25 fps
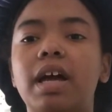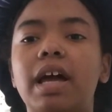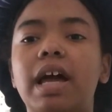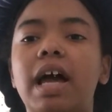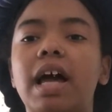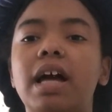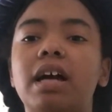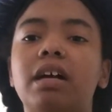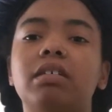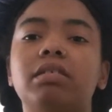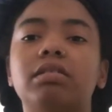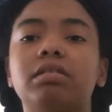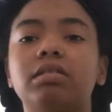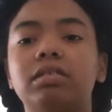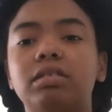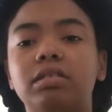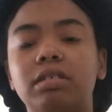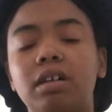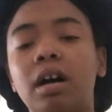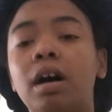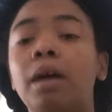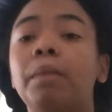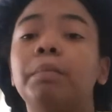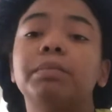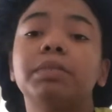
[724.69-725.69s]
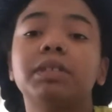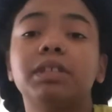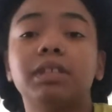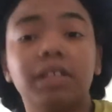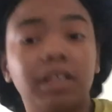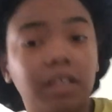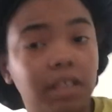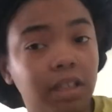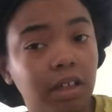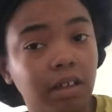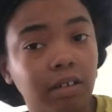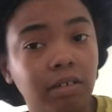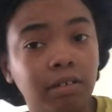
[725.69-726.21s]
I'm
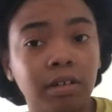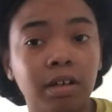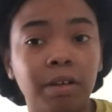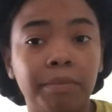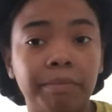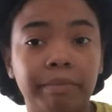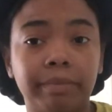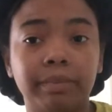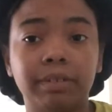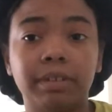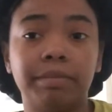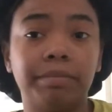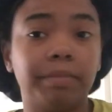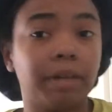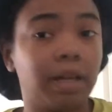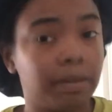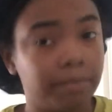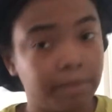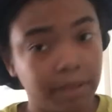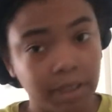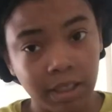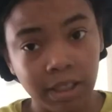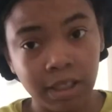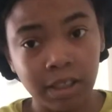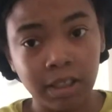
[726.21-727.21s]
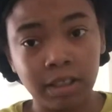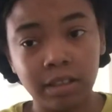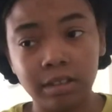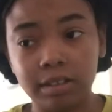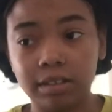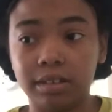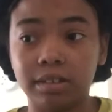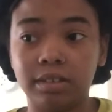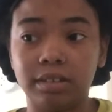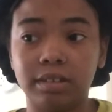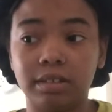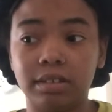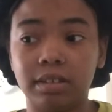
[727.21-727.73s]
steady holding on to my pants
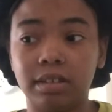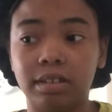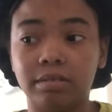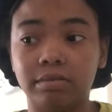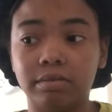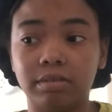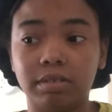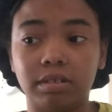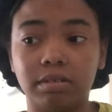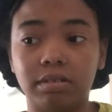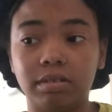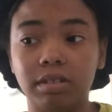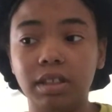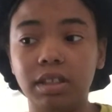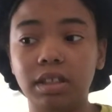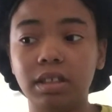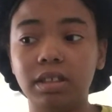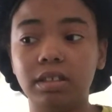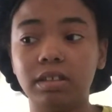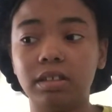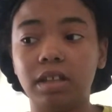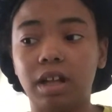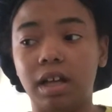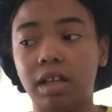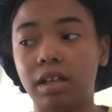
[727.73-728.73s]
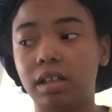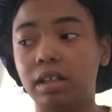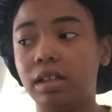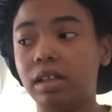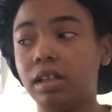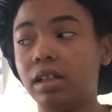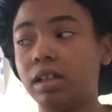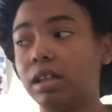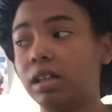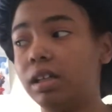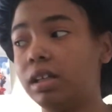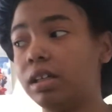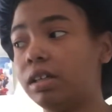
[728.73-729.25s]
and stuff. So he got
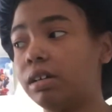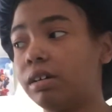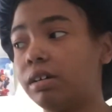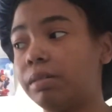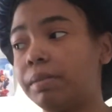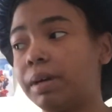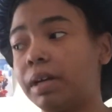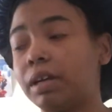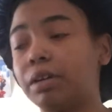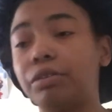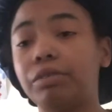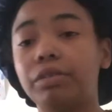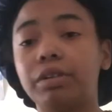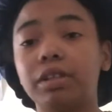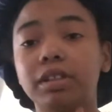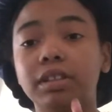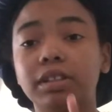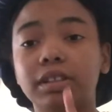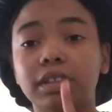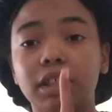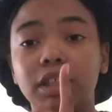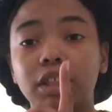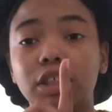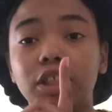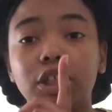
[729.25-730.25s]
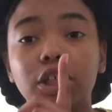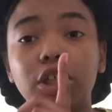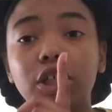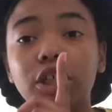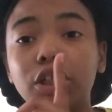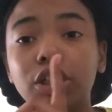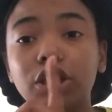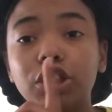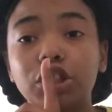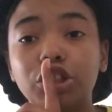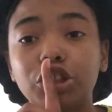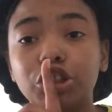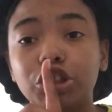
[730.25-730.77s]
by the door. He said,
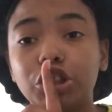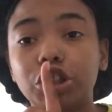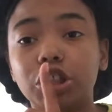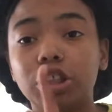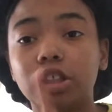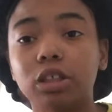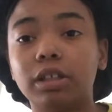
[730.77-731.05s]
shh.